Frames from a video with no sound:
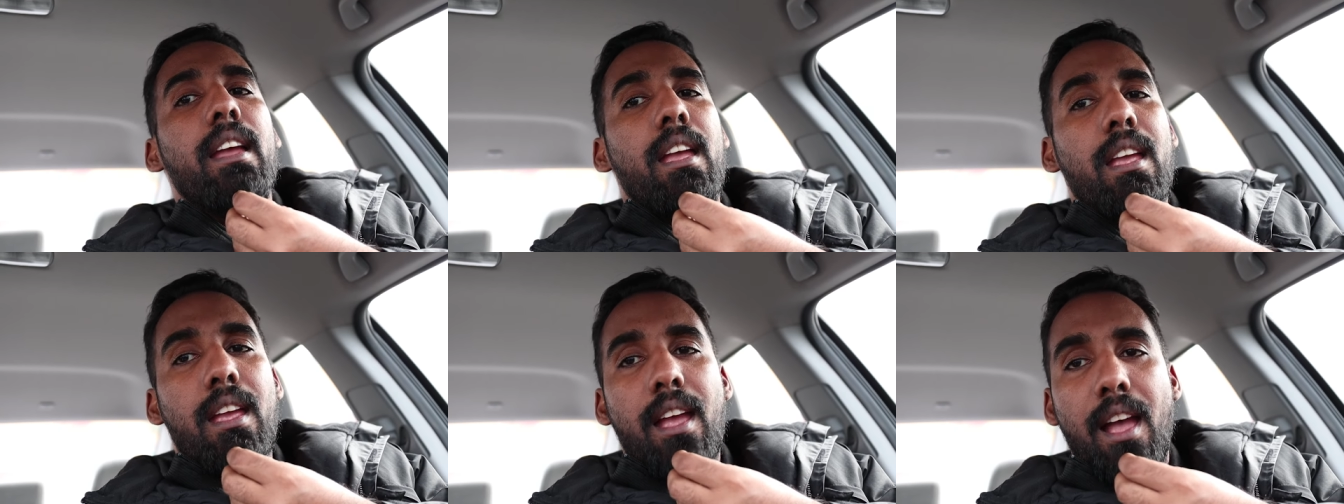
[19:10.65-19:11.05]

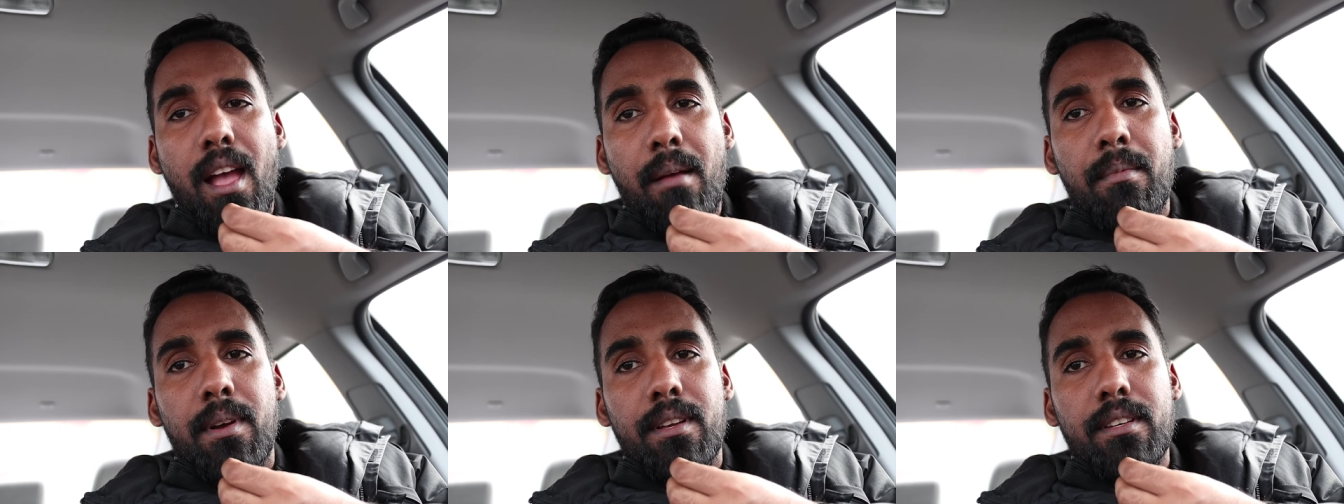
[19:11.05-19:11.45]

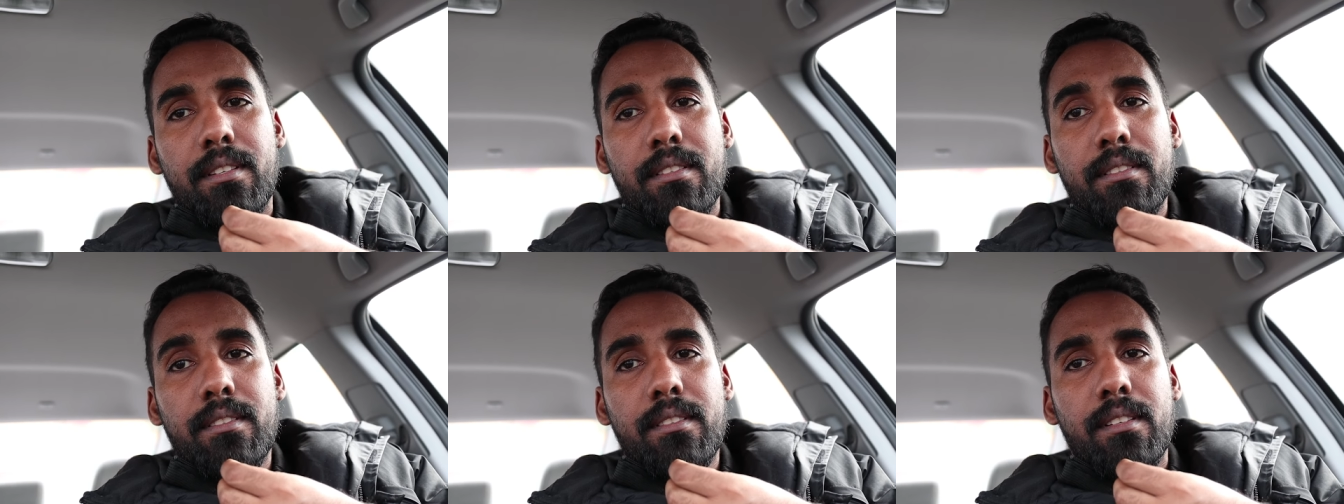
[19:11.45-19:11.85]
Yeah, man.
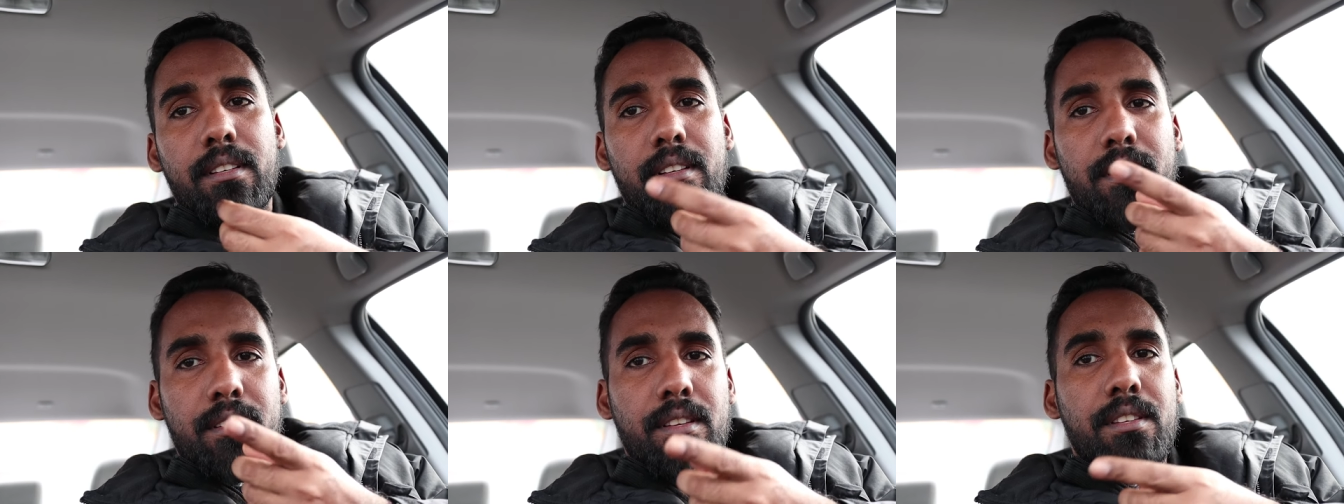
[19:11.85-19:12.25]

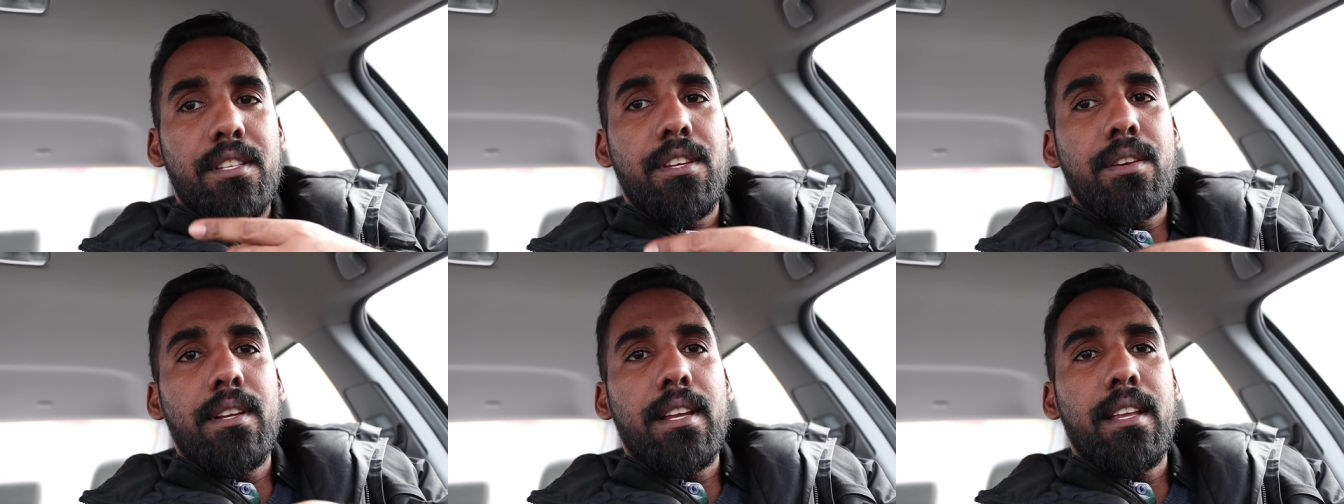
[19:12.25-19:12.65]
So
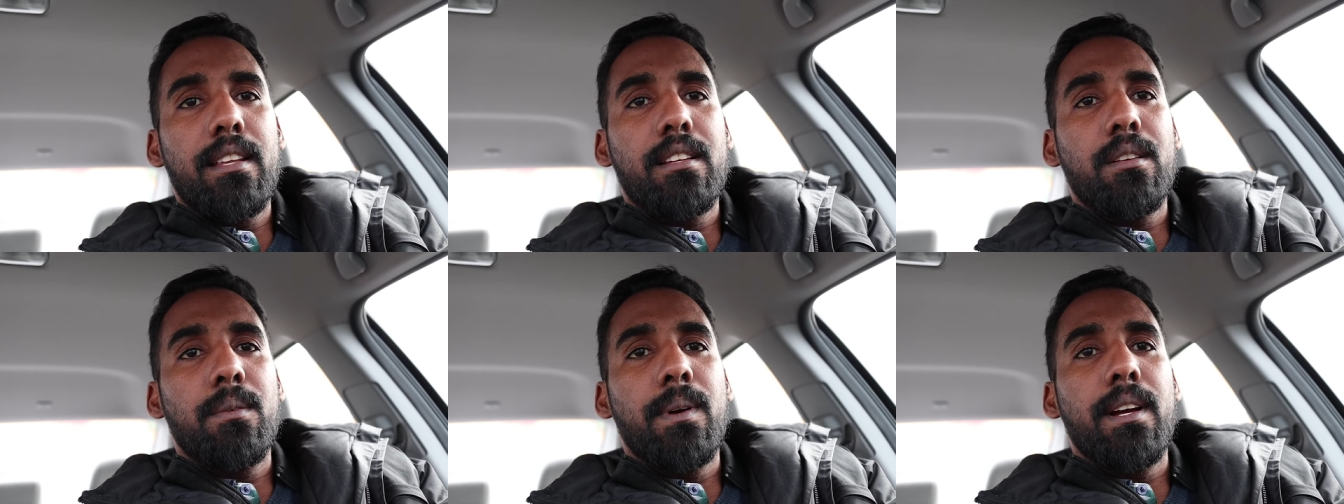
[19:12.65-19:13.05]
see you in a
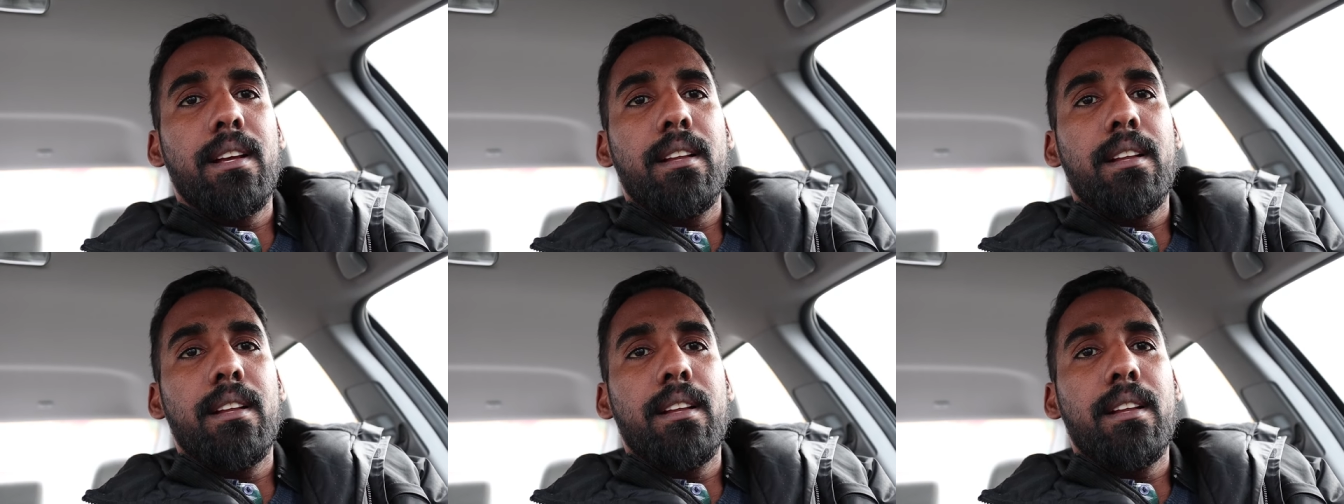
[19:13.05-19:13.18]
little